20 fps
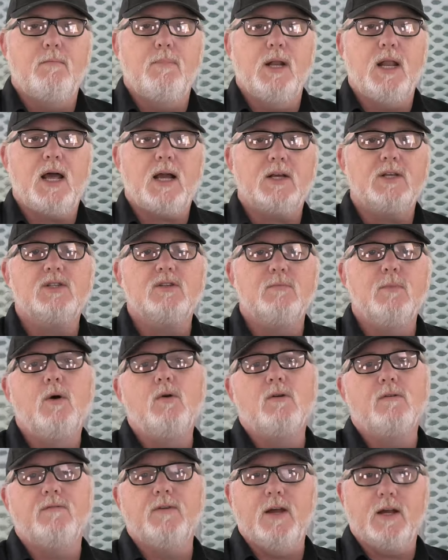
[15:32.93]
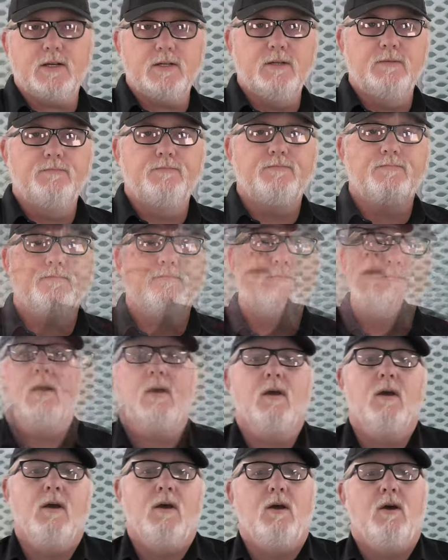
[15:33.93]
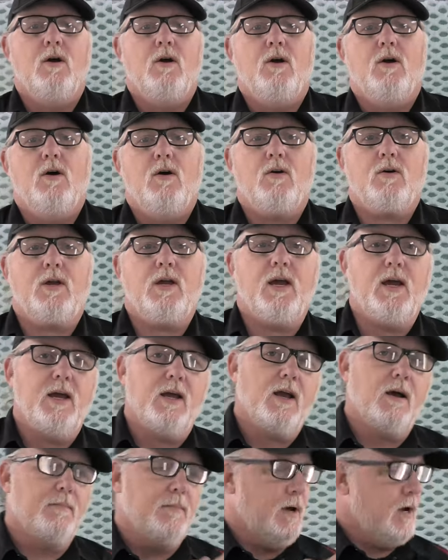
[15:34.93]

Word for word: black smoke effect. Okay, I got